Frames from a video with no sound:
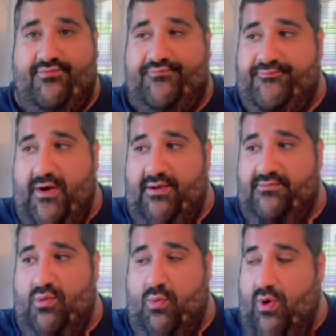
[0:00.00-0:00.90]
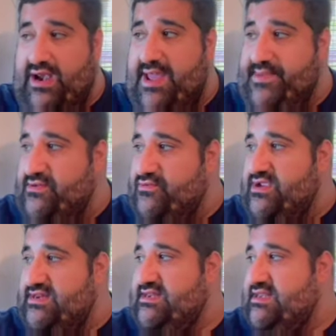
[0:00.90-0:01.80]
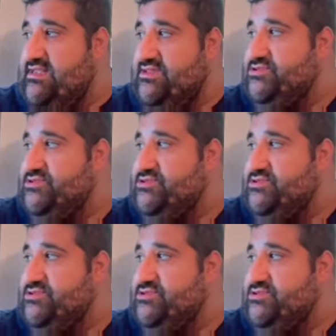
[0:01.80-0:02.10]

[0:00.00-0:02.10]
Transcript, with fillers: from what I've been reading in the